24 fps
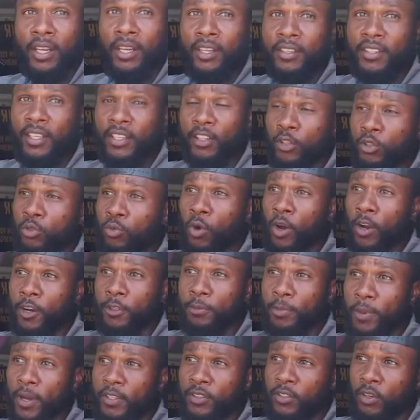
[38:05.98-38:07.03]
and he said there's water
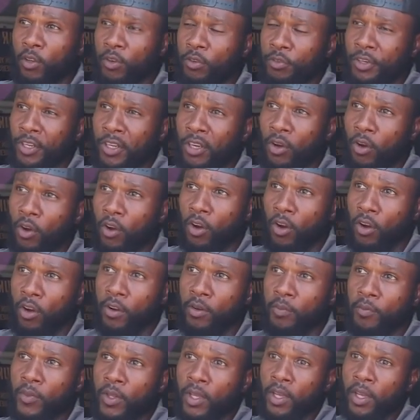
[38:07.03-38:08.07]
spots all over the car.
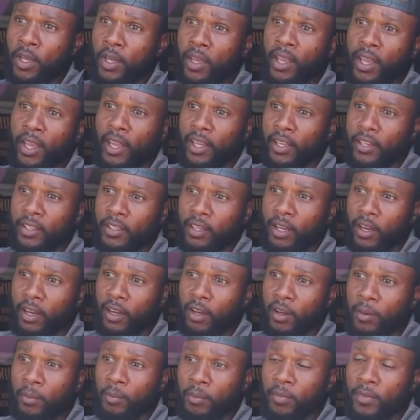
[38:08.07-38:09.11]
And
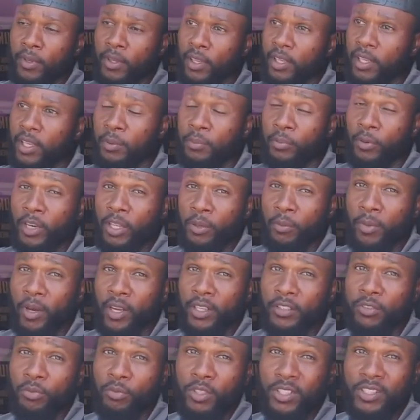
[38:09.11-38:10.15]
he pretty
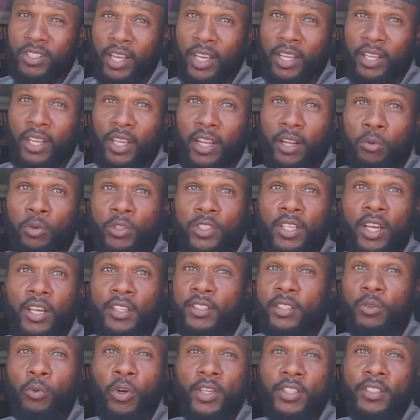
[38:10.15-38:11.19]
much was saying that it was
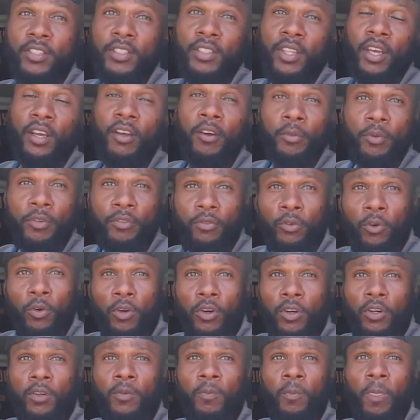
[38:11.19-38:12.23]
us, it wasn't there
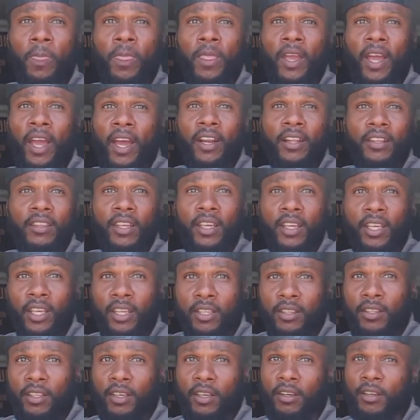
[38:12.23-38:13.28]
before. How did they
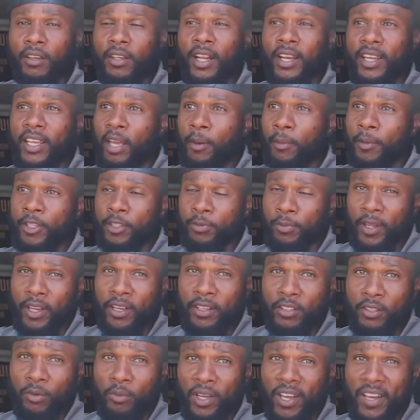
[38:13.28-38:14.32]
get there? And I kept
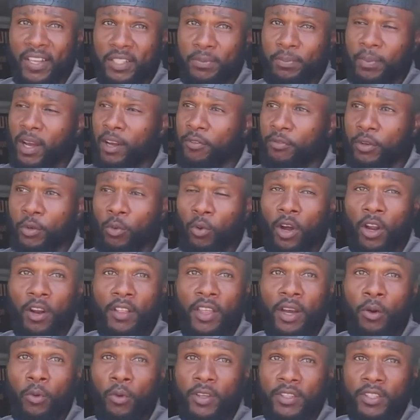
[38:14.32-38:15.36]
explaining to him, we had spot-free water,
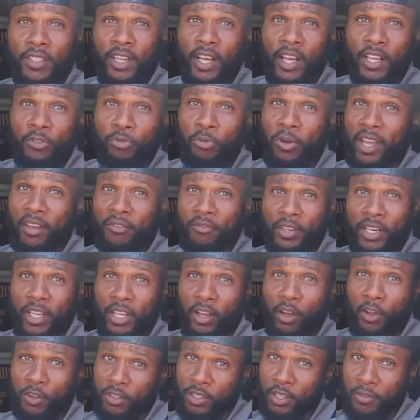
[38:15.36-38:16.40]
that wasn't us. We had
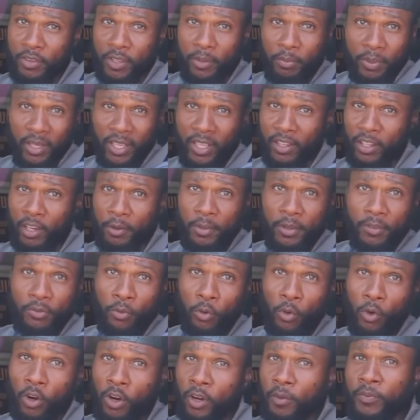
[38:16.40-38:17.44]
videos of it being there
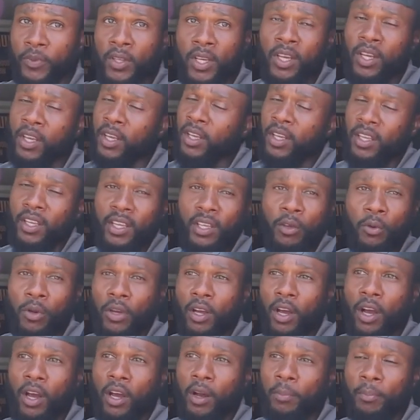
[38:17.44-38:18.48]
before.
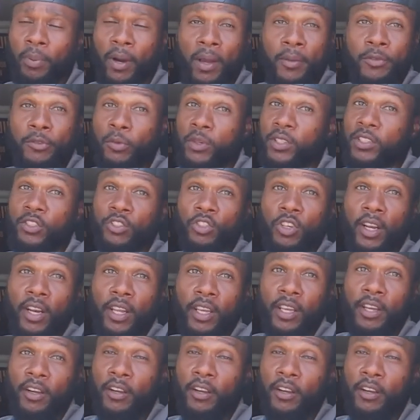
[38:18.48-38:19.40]
Pops wasn't trying to